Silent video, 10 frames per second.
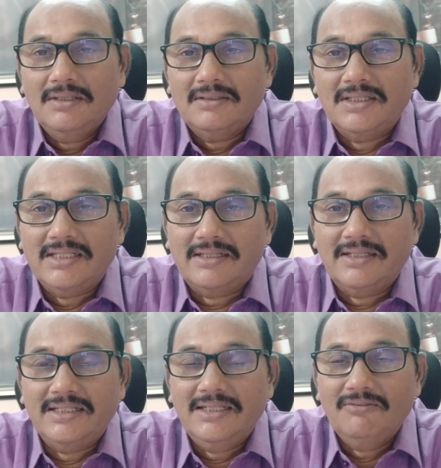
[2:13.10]
the
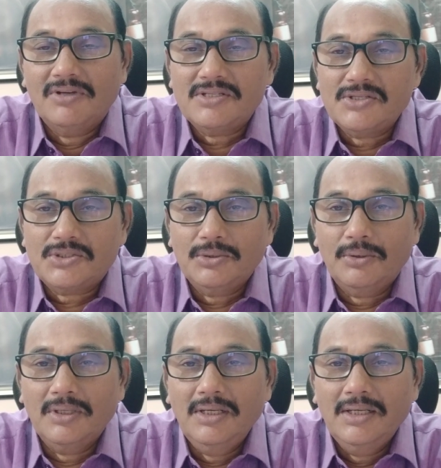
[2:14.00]
decree was
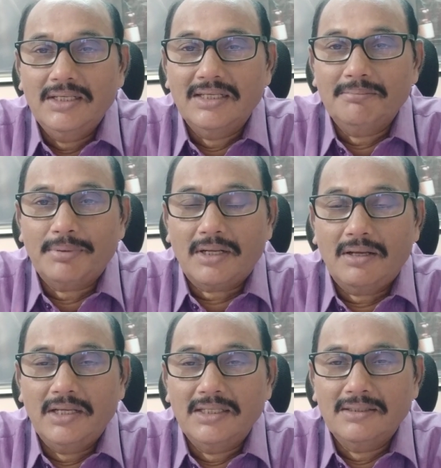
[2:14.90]
issued in
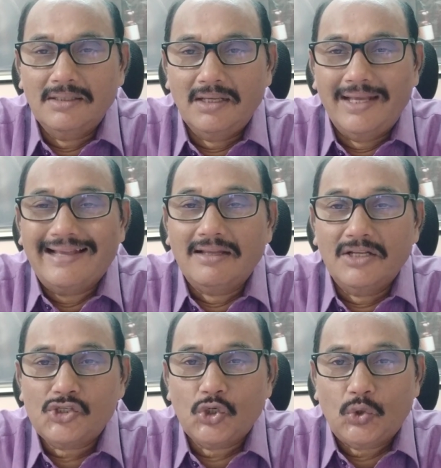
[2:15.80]

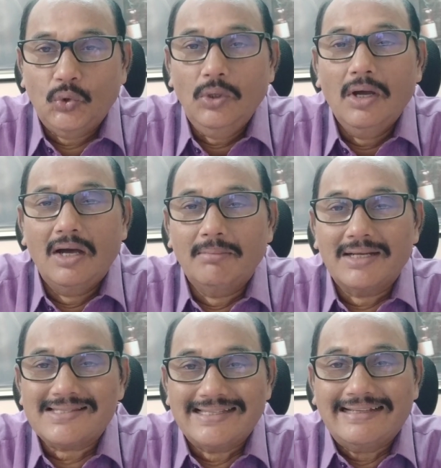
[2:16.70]
against to Amar
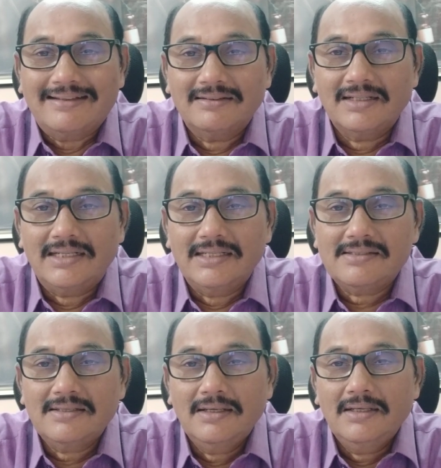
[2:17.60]
Singh. That
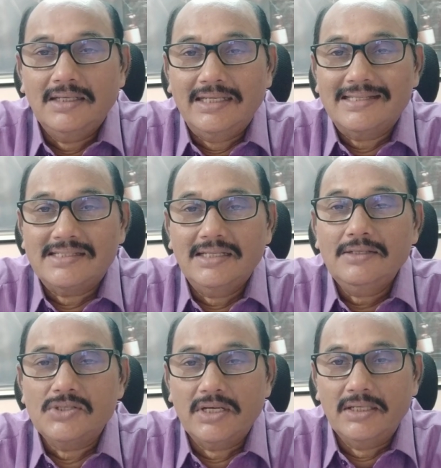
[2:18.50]
is, he is the
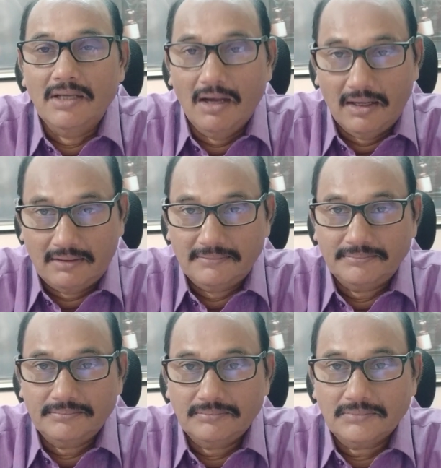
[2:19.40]
JDR.
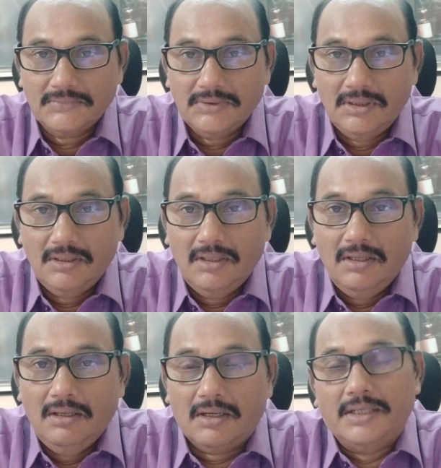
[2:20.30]

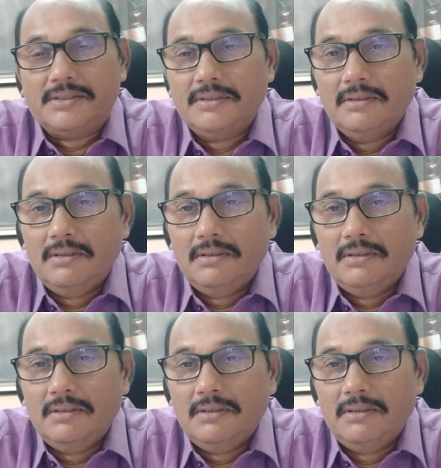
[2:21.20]
Right.